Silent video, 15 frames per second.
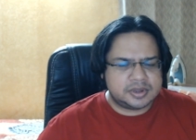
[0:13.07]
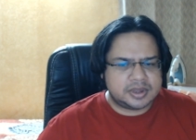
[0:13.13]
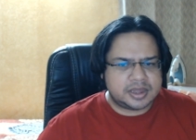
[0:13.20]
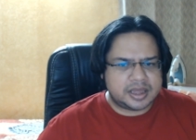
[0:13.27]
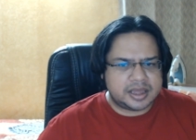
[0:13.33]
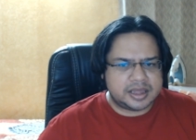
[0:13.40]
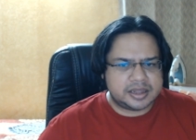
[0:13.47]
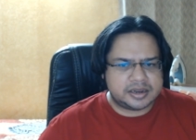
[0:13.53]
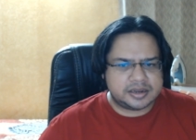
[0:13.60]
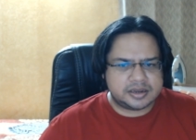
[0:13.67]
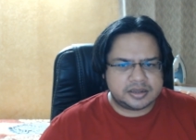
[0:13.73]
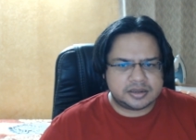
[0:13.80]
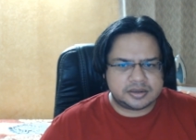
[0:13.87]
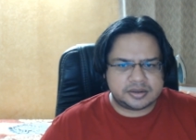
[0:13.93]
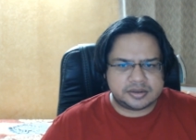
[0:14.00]
And uh,
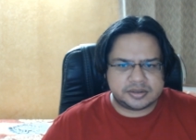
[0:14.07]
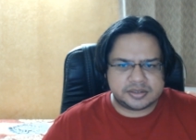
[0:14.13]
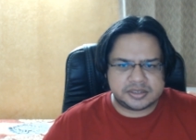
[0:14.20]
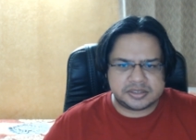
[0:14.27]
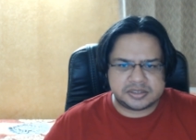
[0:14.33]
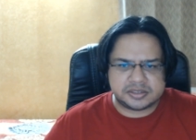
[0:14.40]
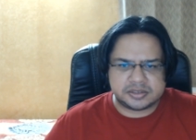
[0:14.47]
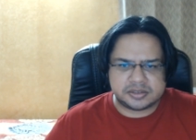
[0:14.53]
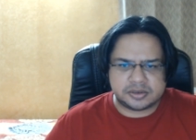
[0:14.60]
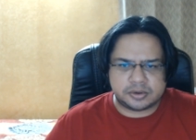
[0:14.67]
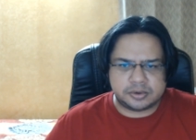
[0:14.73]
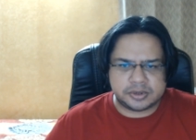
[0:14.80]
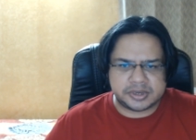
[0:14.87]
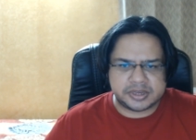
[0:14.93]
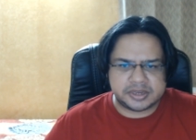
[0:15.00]
this
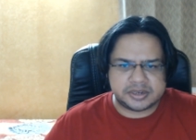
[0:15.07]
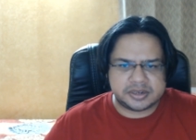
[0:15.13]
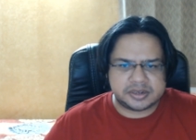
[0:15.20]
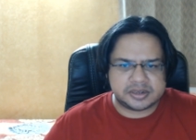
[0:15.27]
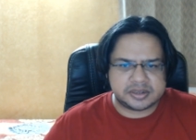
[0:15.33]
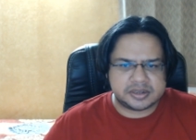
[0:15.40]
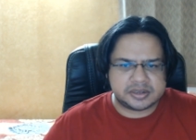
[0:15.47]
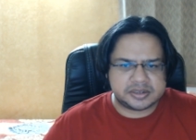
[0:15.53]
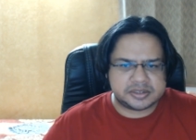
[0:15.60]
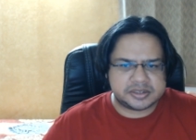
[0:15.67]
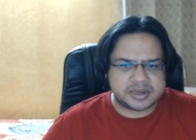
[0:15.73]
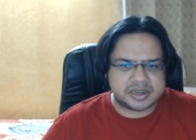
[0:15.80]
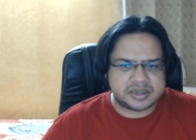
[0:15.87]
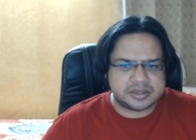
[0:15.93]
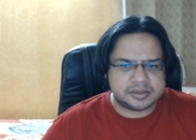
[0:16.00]
token
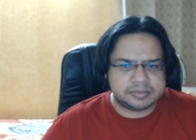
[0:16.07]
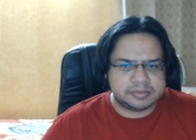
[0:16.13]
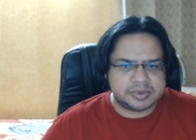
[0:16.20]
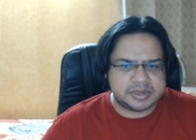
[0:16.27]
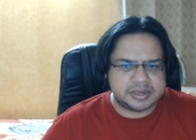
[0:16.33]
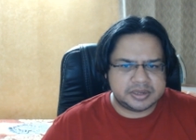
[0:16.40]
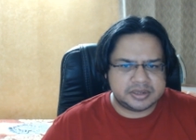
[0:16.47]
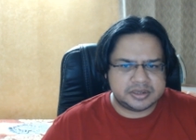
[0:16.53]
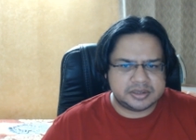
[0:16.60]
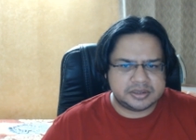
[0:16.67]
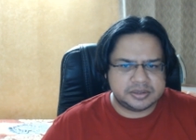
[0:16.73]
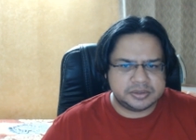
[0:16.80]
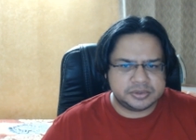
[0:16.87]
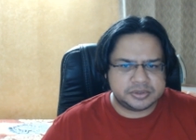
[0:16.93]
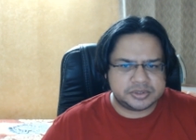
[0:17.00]
shall be
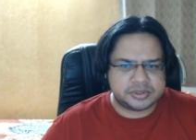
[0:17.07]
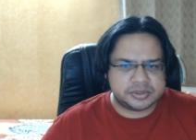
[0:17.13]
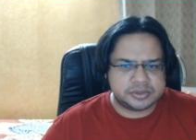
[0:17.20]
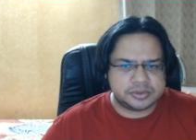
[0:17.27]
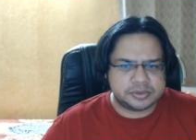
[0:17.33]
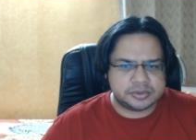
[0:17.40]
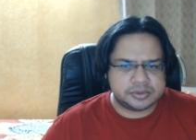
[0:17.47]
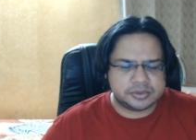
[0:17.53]
used to